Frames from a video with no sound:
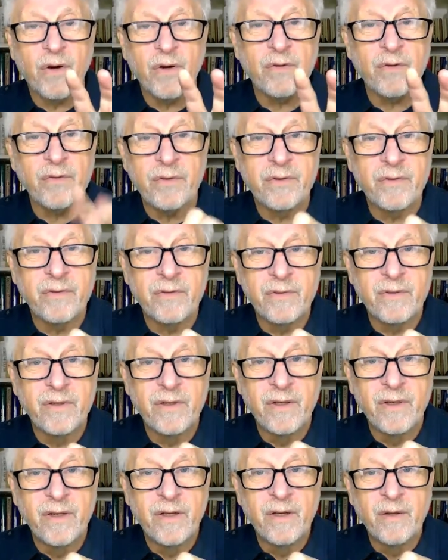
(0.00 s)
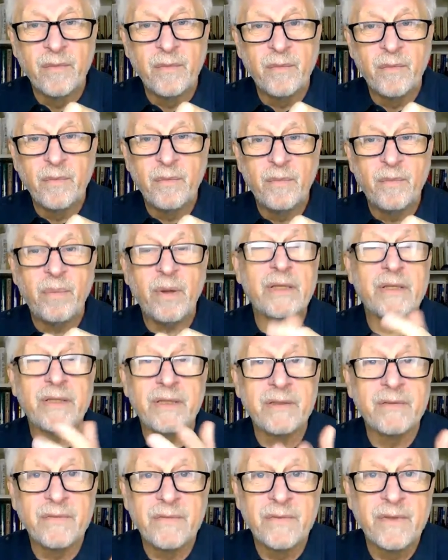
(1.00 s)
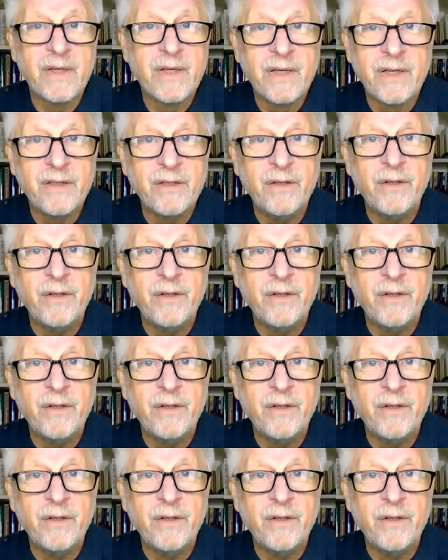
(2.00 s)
the localized growth.